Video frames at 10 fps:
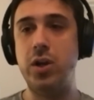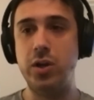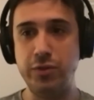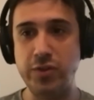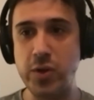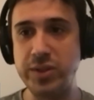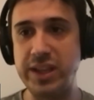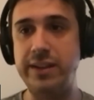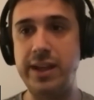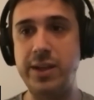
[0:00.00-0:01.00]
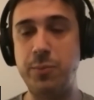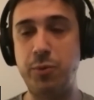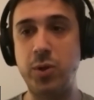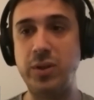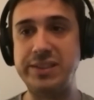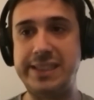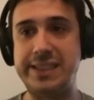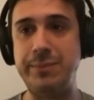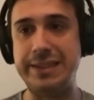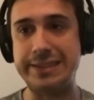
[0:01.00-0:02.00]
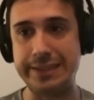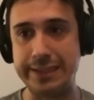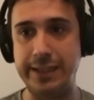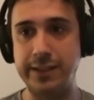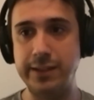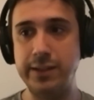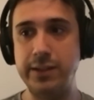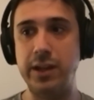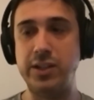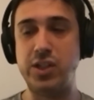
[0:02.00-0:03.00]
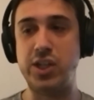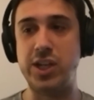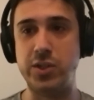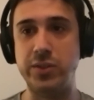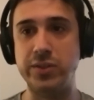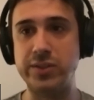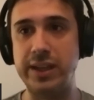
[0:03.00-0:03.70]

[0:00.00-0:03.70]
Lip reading: You vote, and then the protocol seamlessly changes.